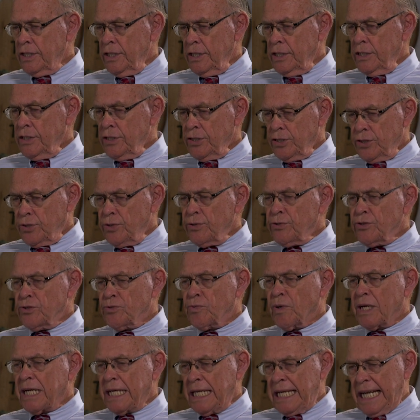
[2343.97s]
that
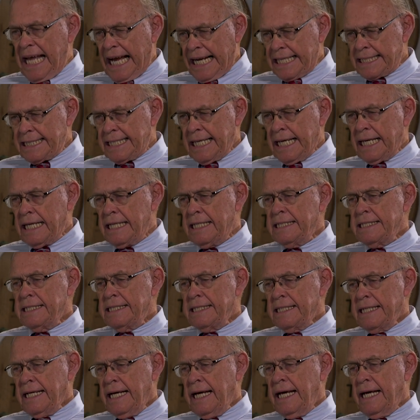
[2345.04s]
students were connecting,
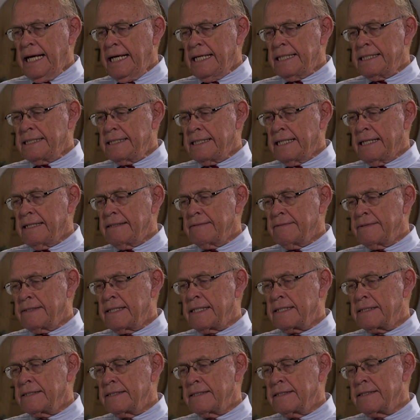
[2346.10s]
and
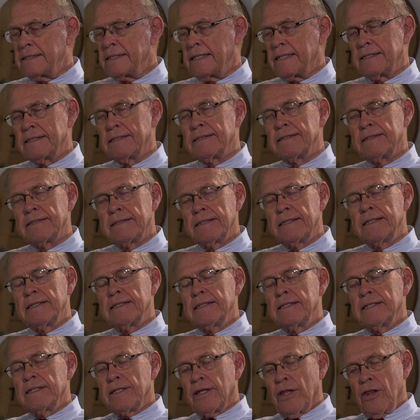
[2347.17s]
that
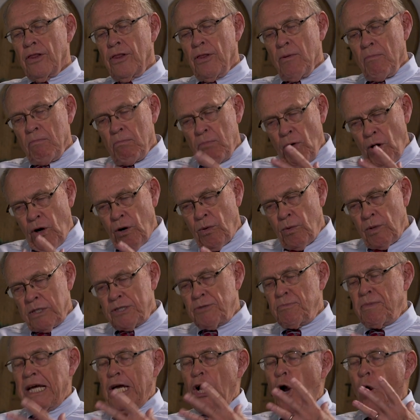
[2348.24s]
the book
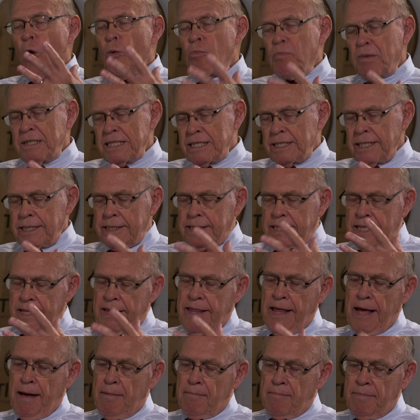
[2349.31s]
was being opened to
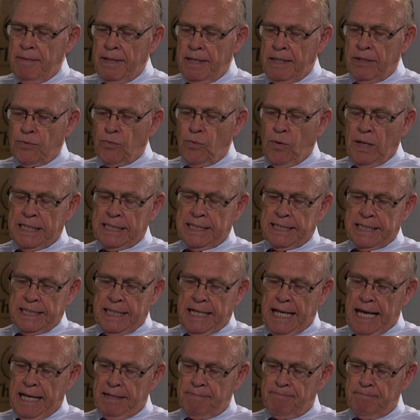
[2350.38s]
them in ways
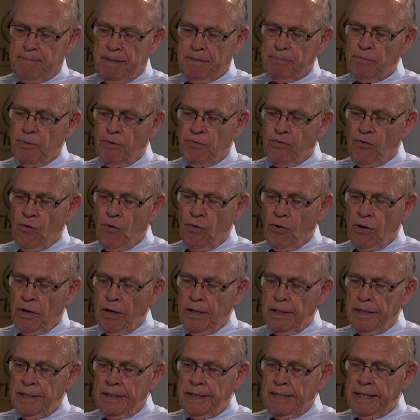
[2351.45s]
that hadn't been
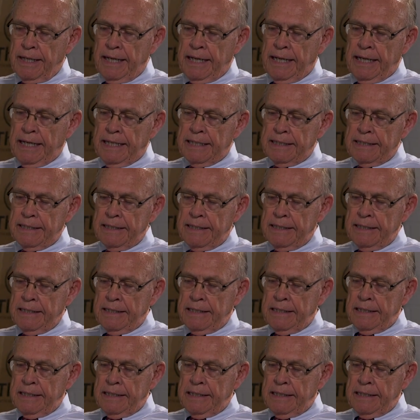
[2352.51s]
before. And